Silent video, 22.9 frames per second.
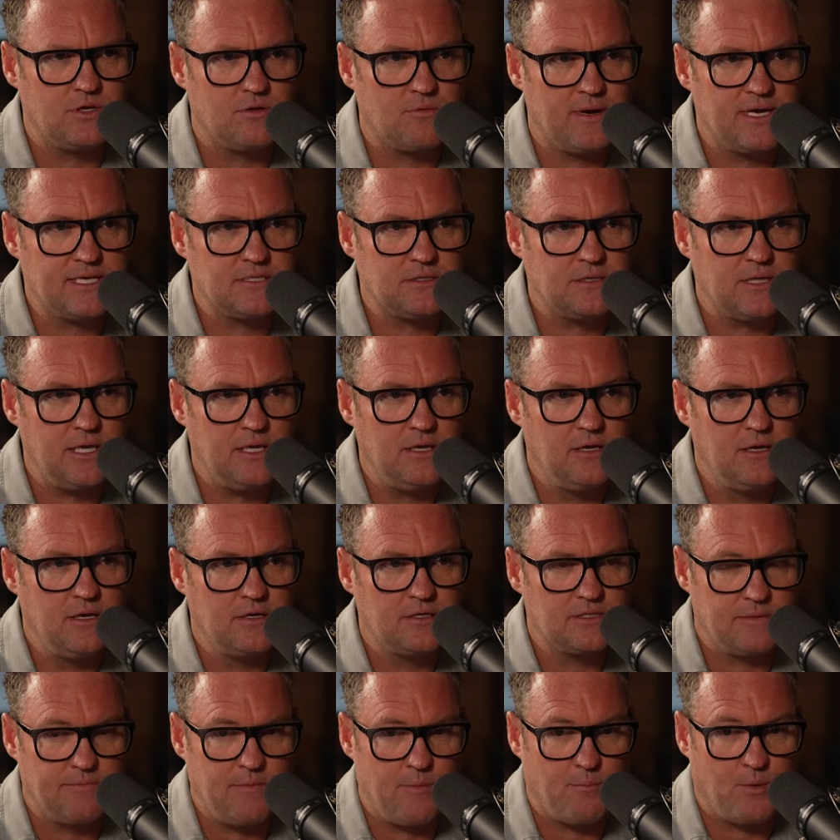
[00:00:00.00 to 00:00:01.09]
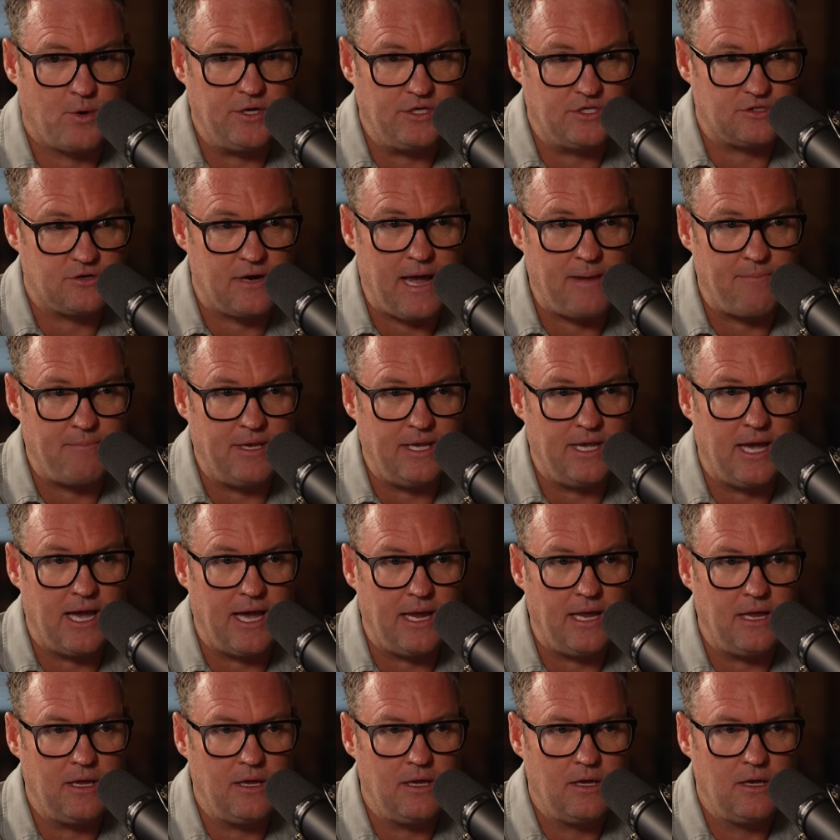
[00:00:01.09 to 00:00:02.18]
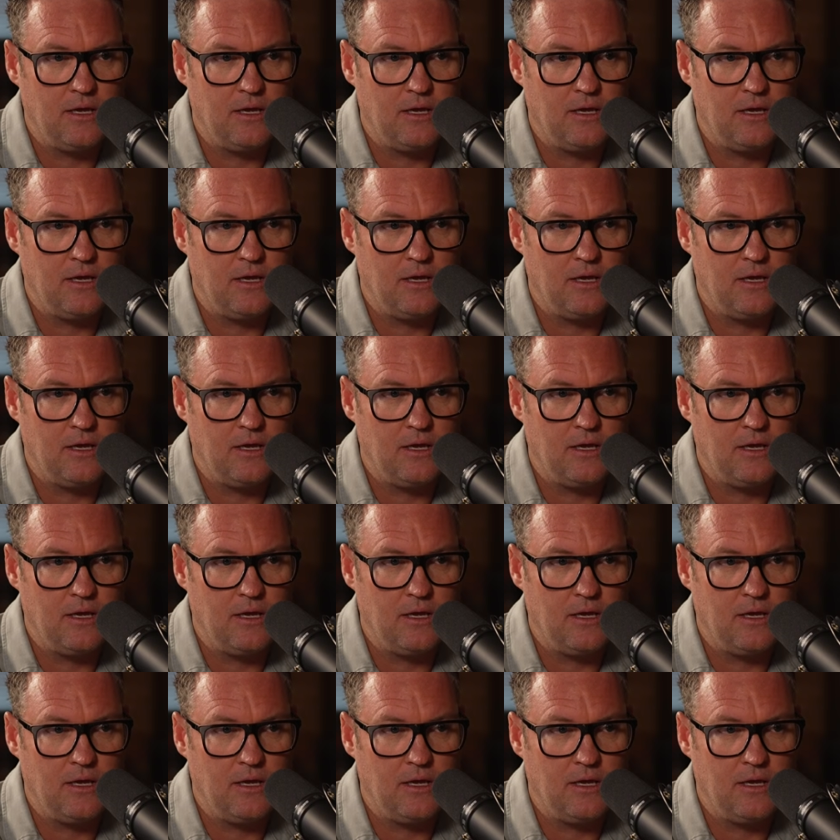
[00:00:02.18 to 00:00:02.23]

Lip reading: in wrestling. Cause I'm a pretty scrappy guy.